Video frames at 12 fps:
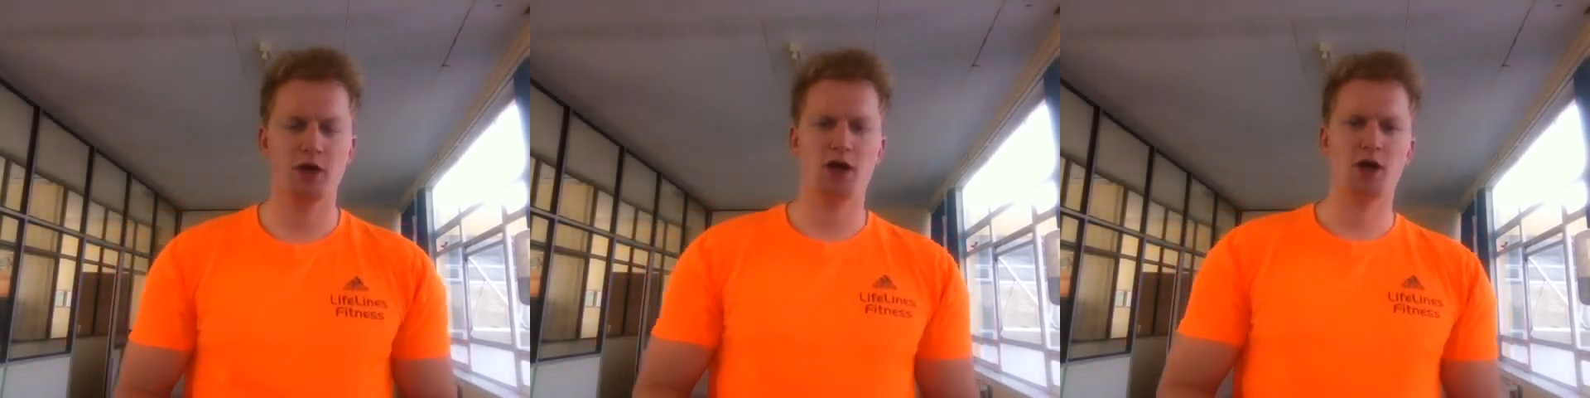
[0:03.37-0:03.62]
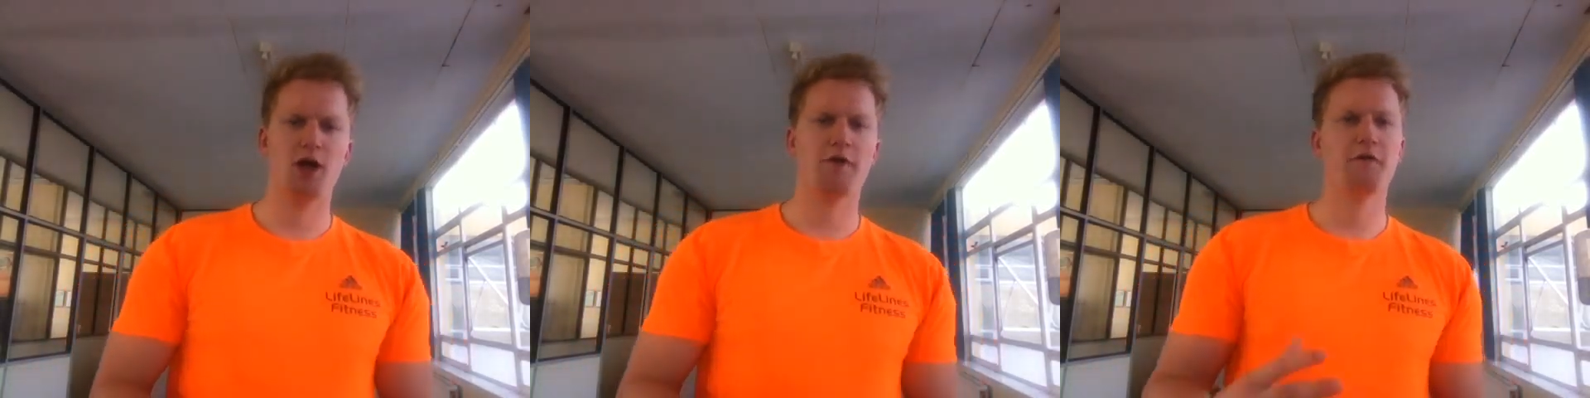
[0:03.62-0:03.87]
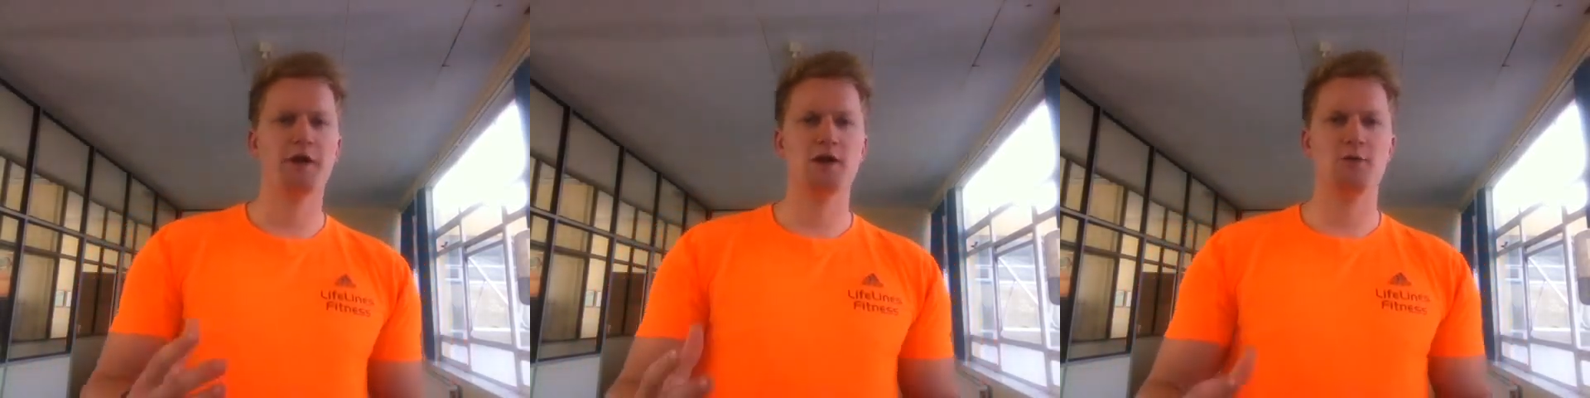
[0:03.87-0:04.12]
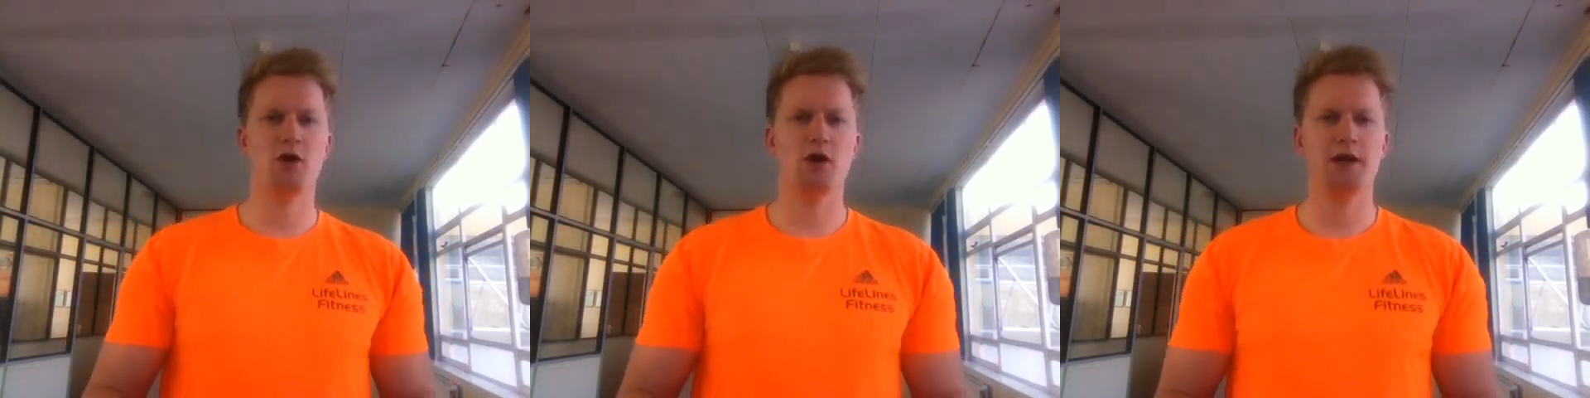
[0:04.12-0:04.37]
a
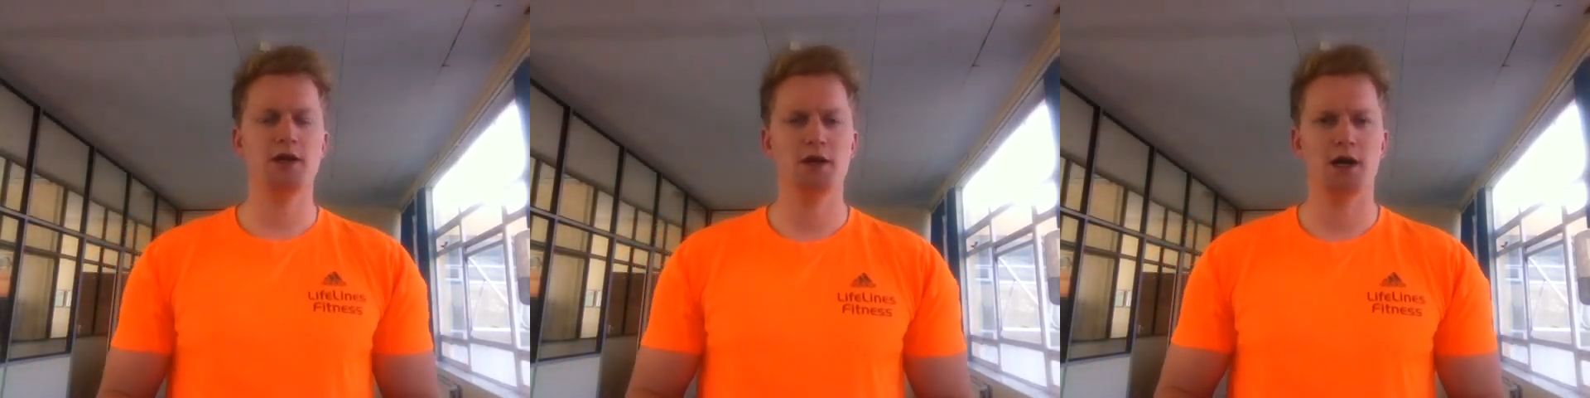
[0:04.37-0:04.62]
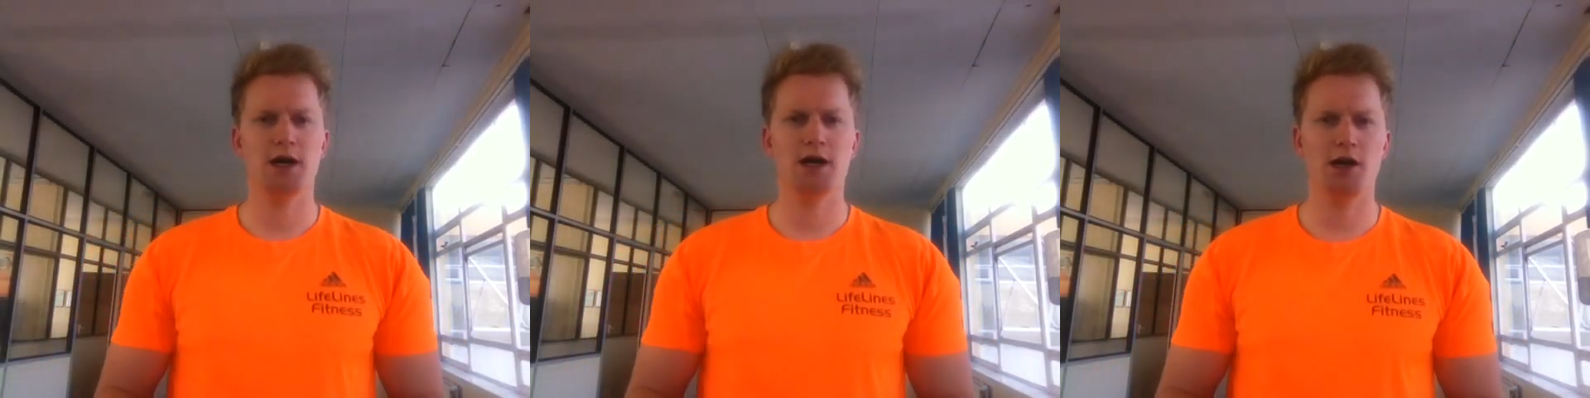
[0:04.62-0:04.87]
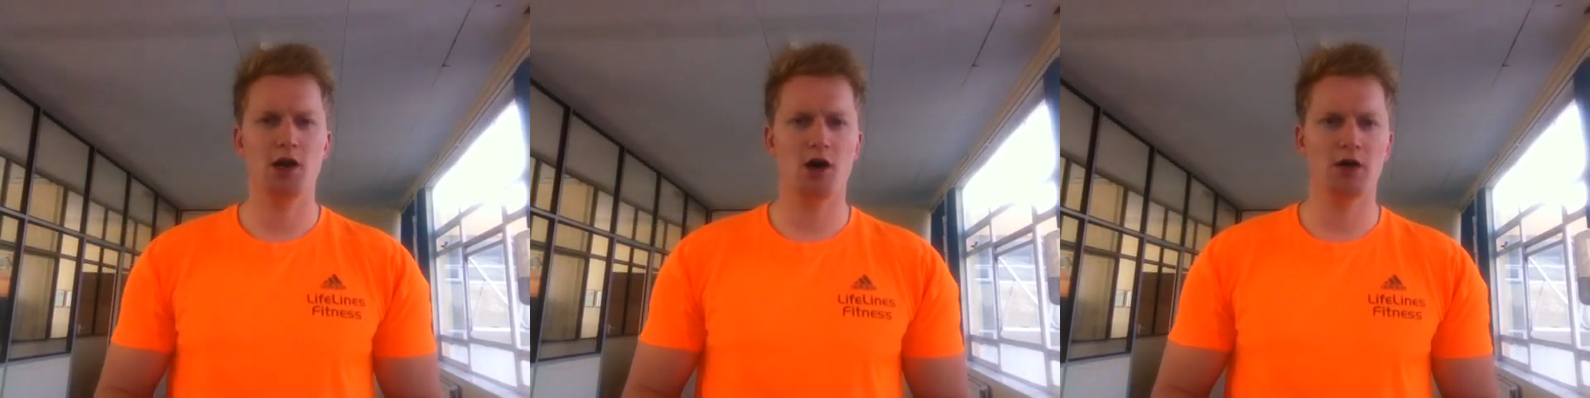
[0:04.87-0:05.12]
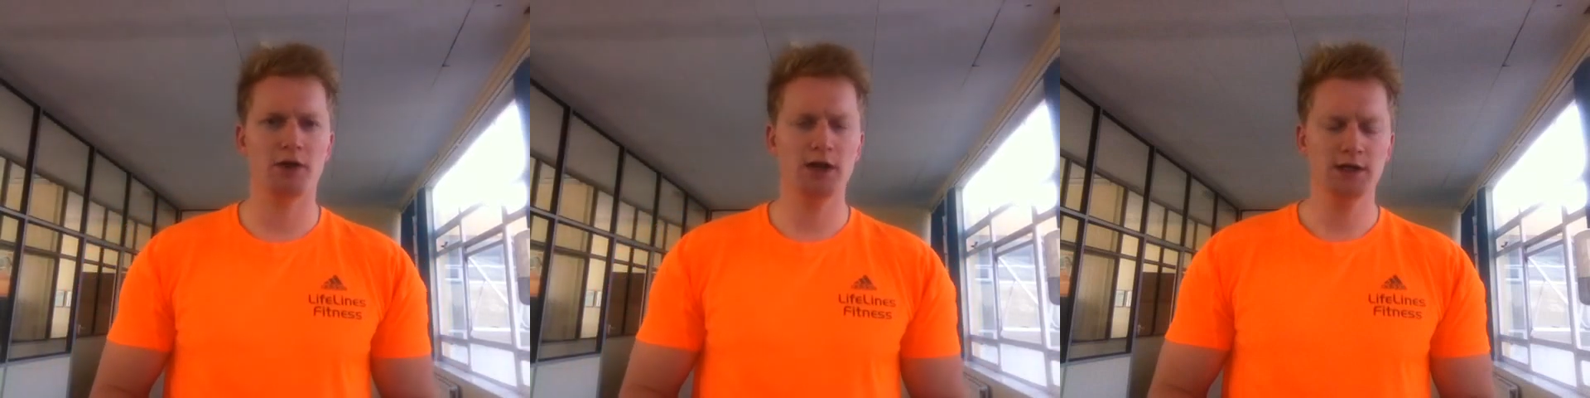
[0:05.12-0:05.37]
friend of mine,
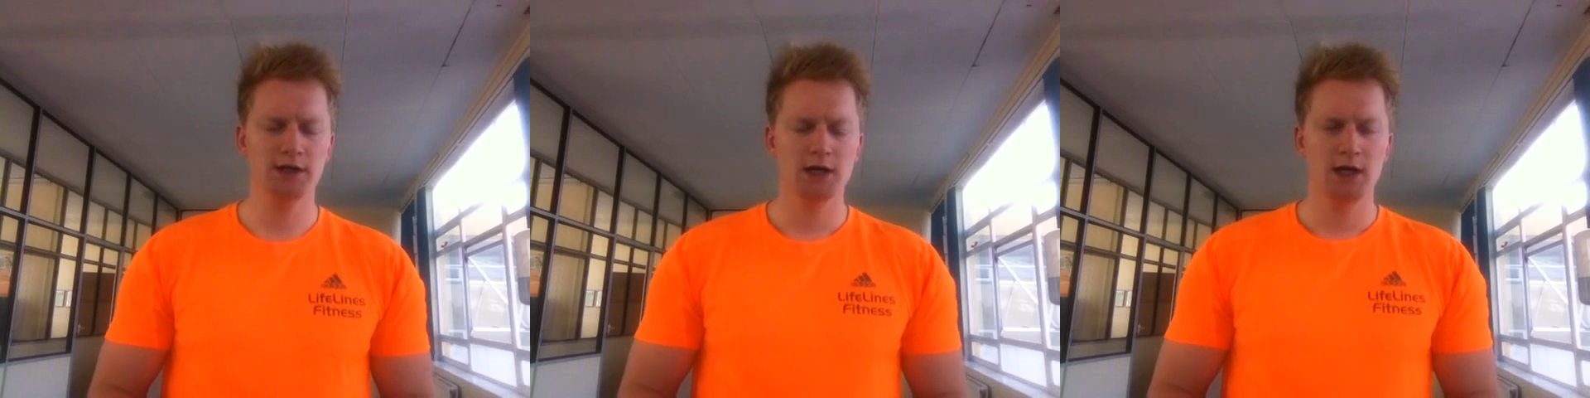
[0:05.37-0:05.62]
Lara.